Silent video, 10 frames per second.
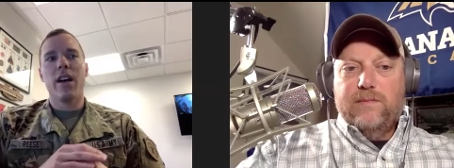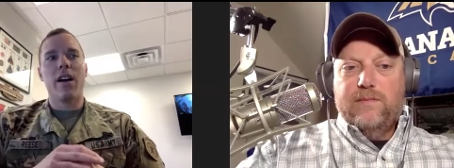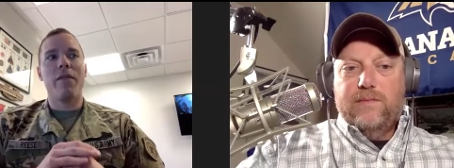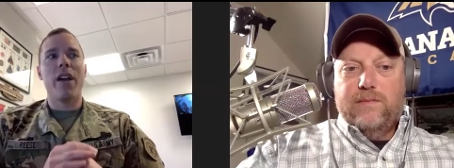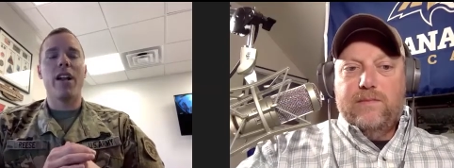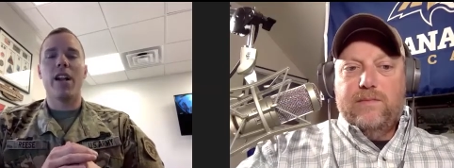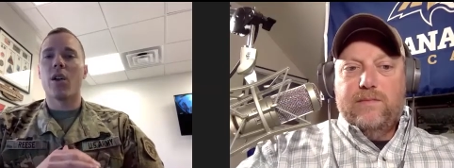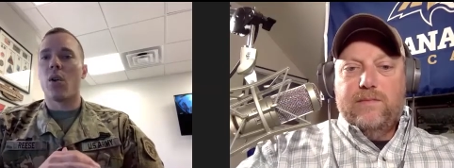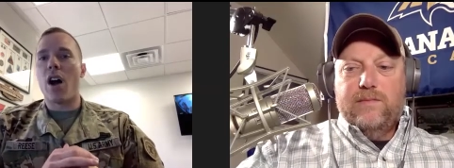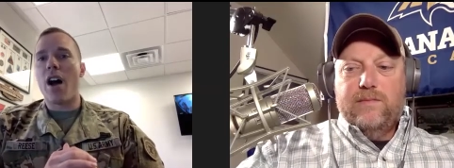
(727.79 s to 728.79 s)
Speaker 1: Uh,
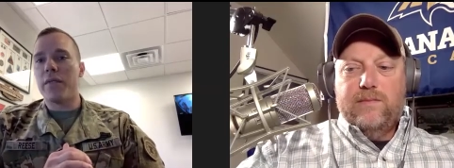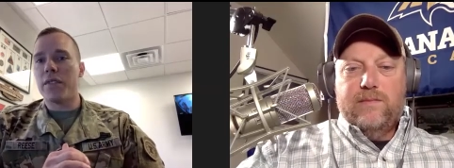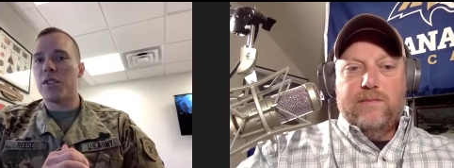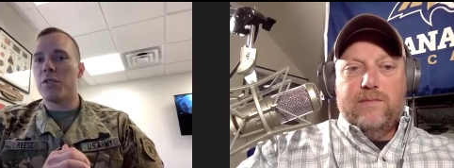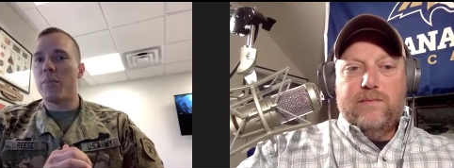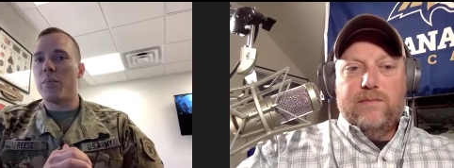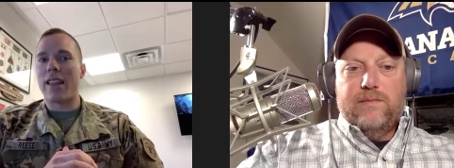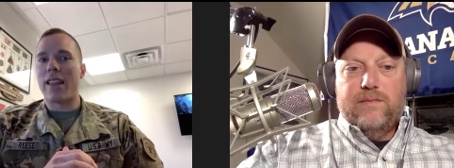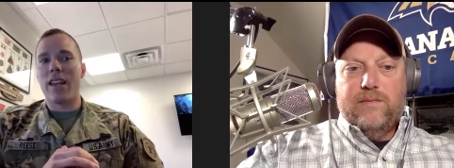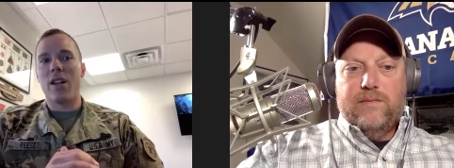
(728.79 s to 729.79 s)
veterinary corps officers
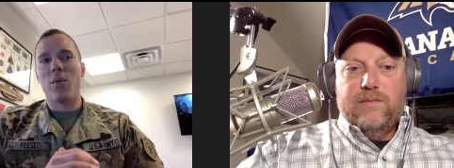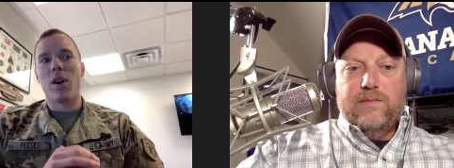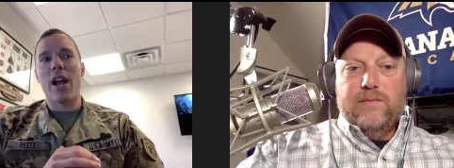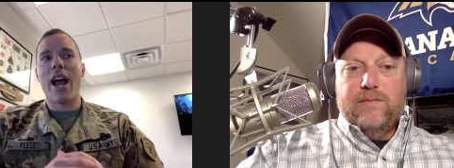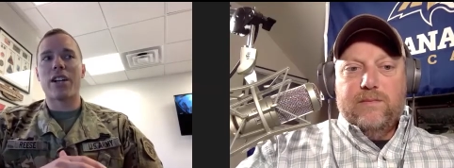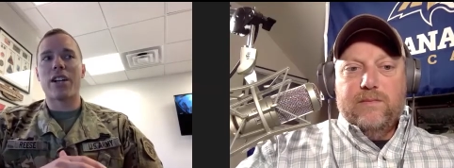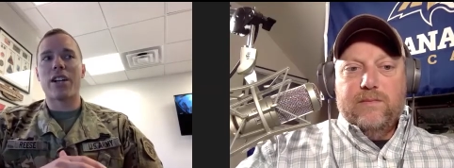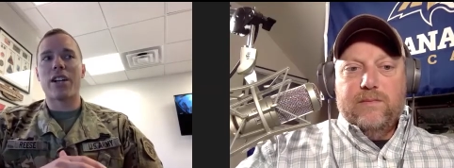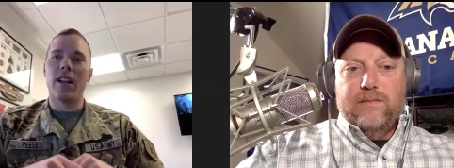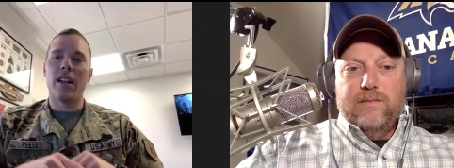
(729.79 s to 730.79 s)
back then were actually
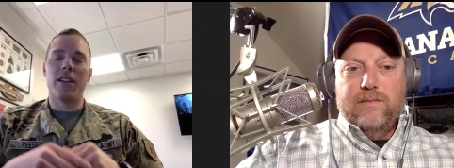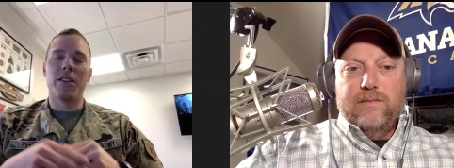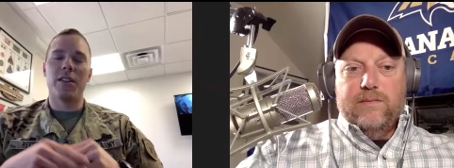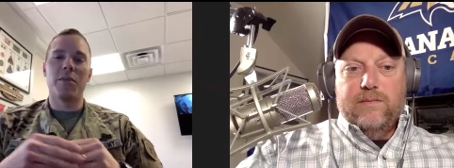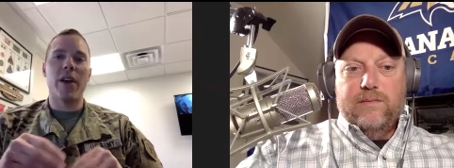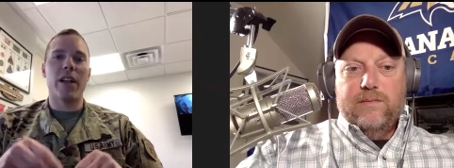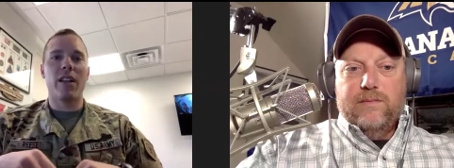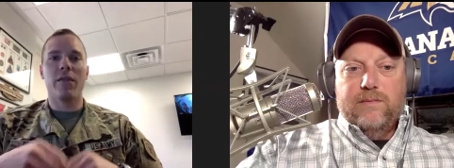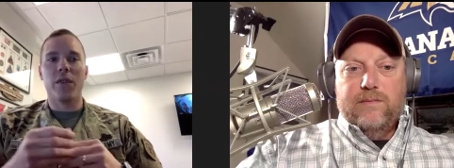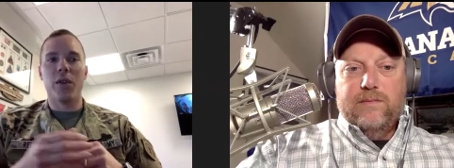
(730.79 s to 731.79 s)
looking and
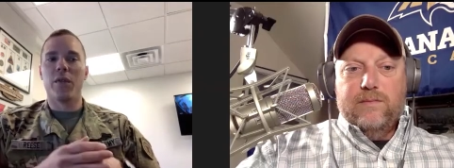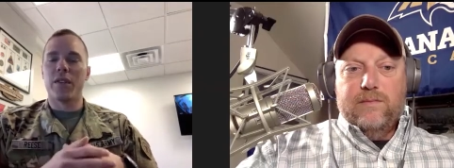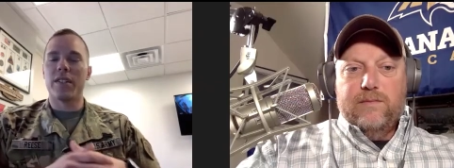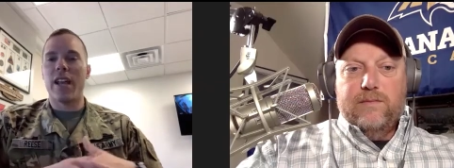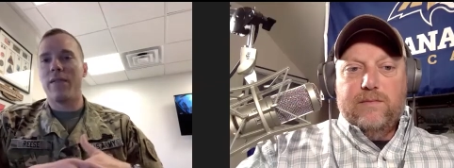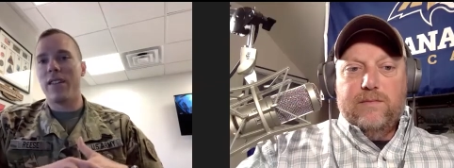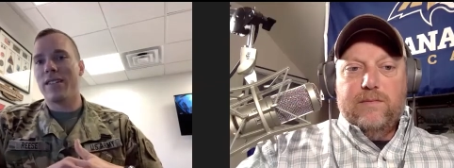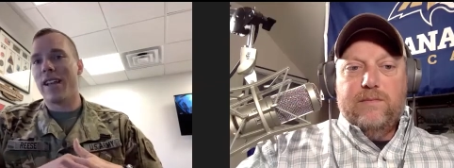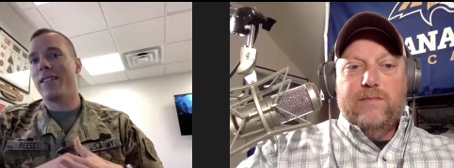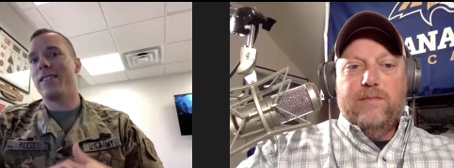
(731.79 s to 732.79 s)
inspecting food for safety,
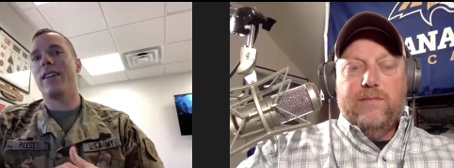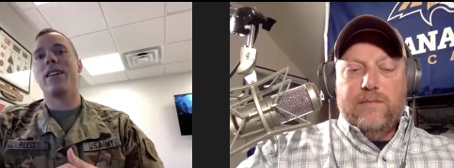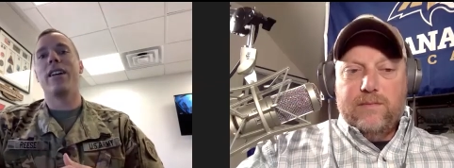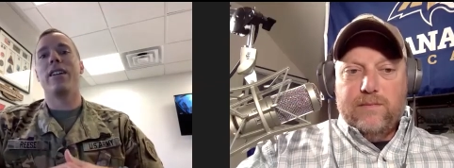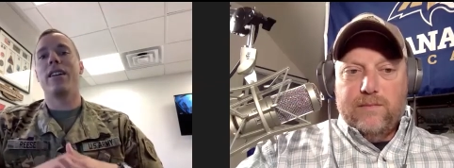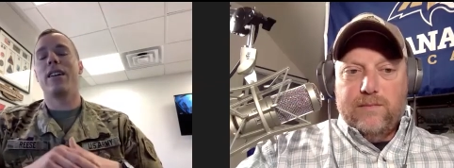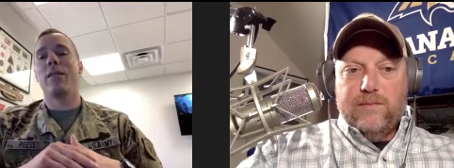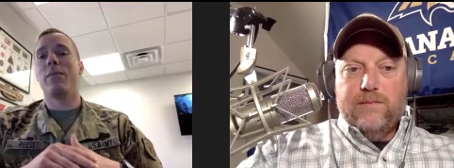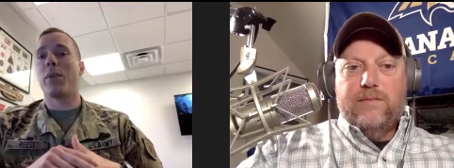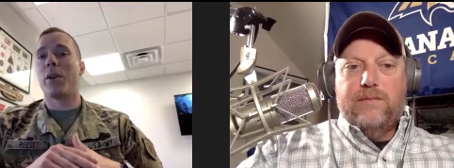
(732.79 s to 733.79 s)
sanitary
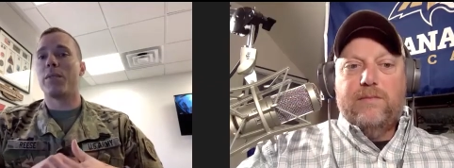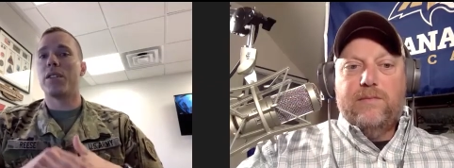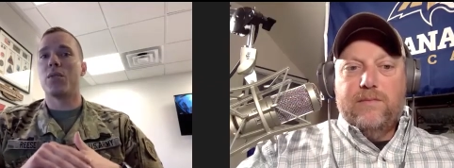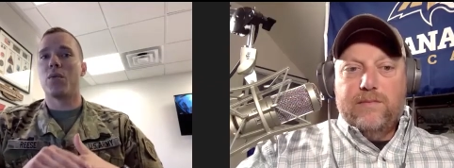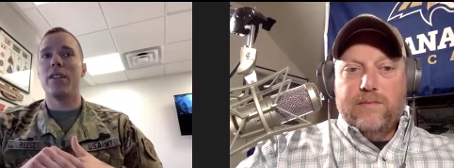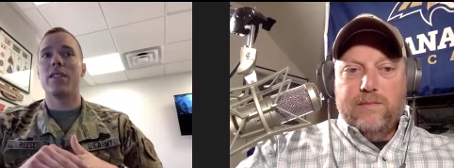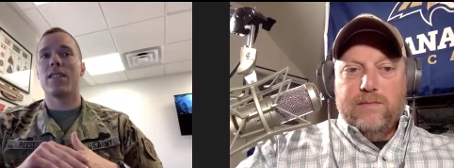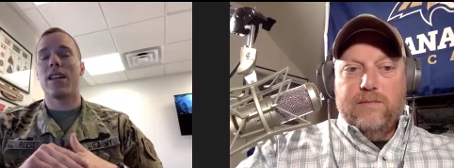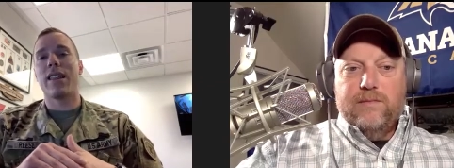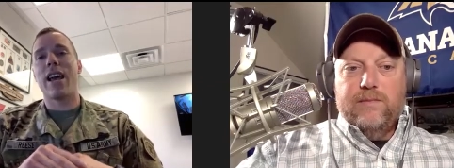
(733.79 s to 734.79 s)
uh, purposes,
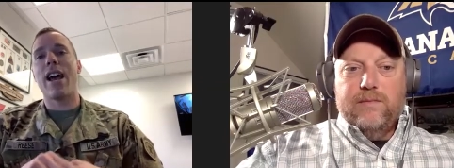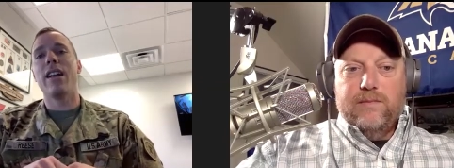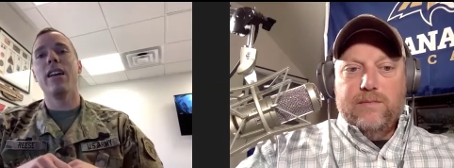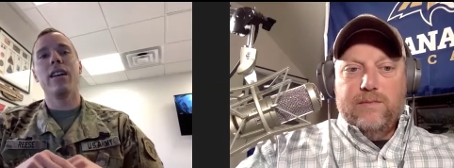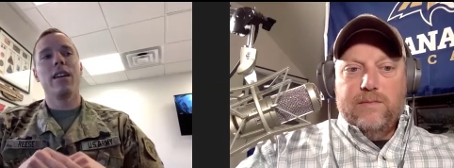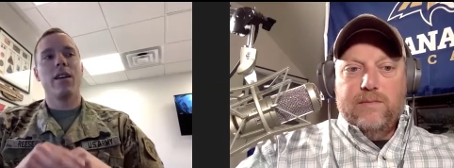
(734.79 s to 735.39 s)
reasons like that,